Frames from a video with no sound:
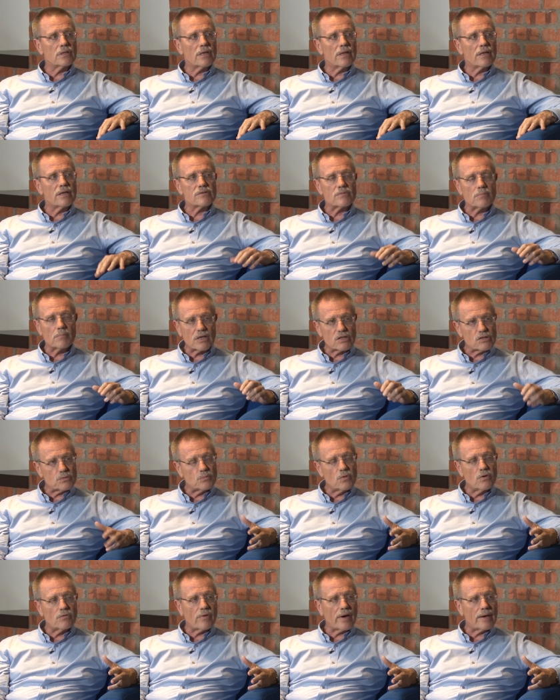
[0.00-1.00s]
there's much
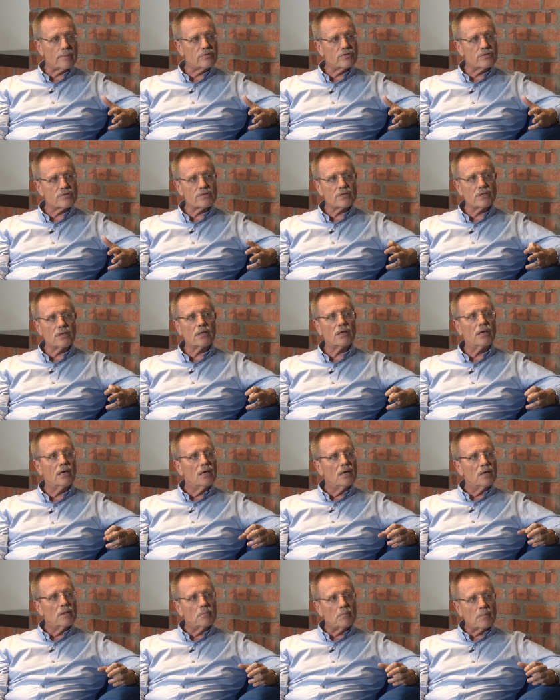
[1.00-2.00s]
more vibrancy,
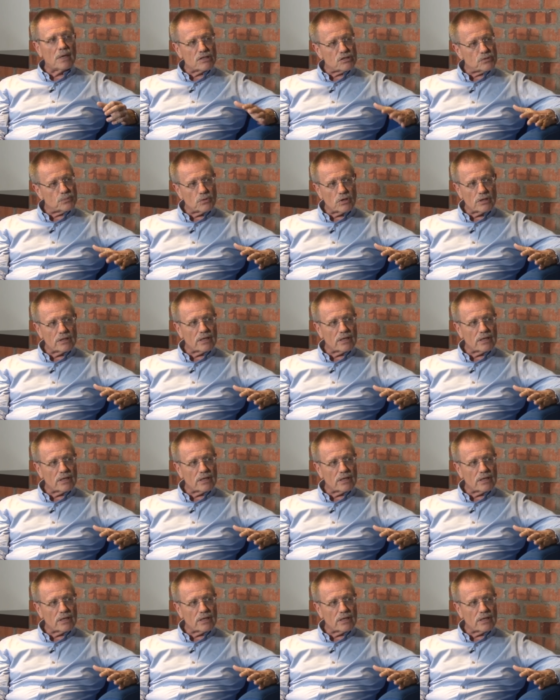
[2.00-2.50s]
much more